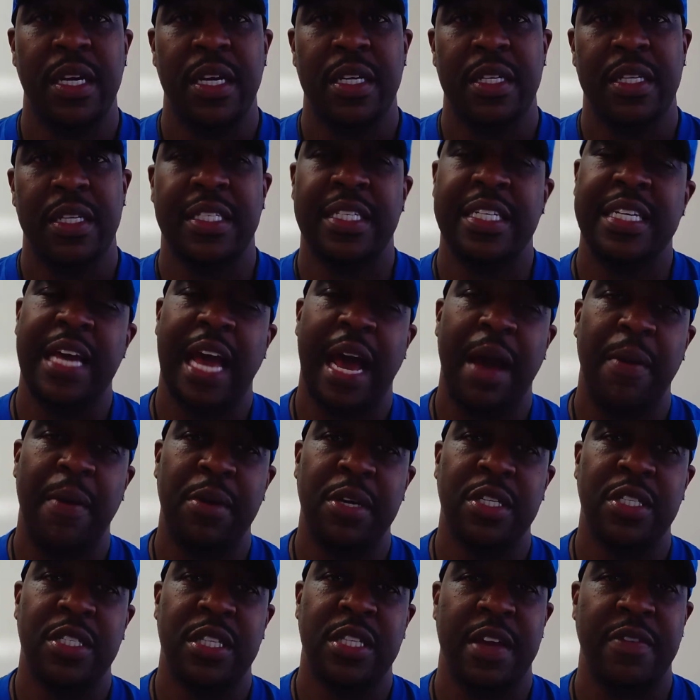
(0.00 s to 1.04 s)
to see how
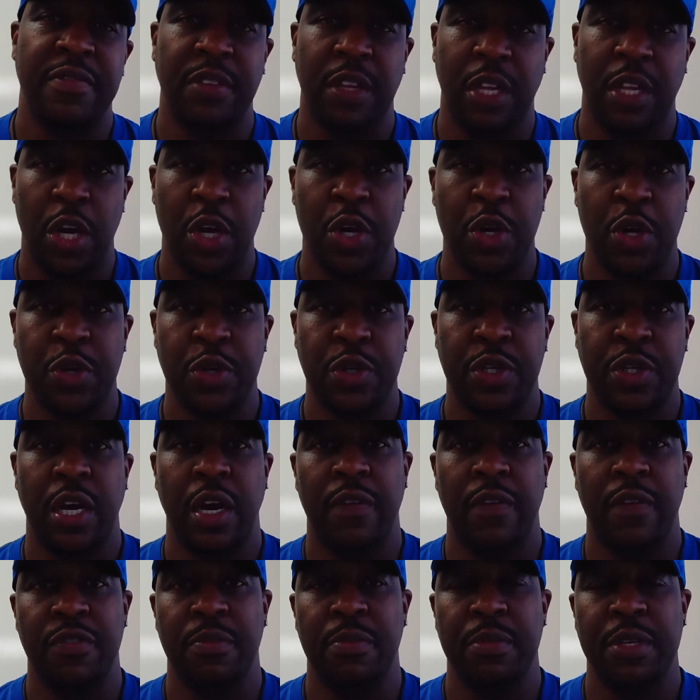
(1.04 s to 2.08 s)
much they've learned
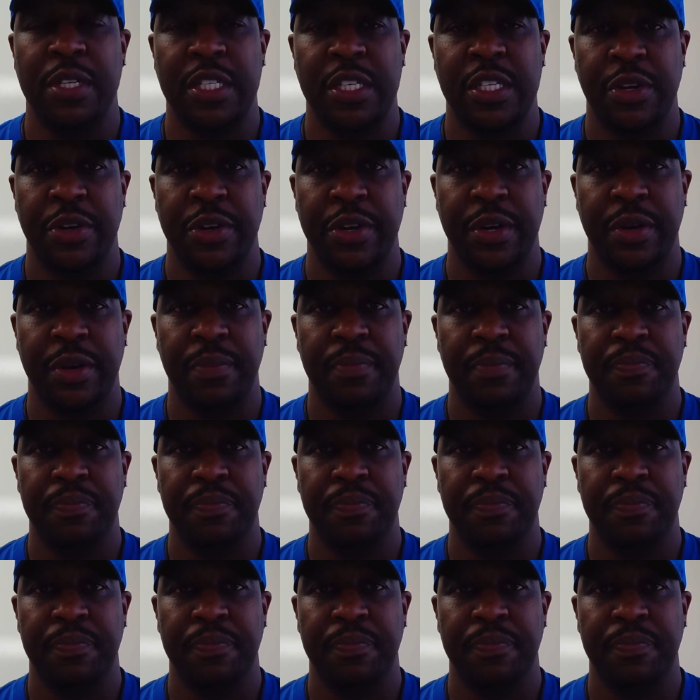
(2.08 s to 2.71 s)
of the material.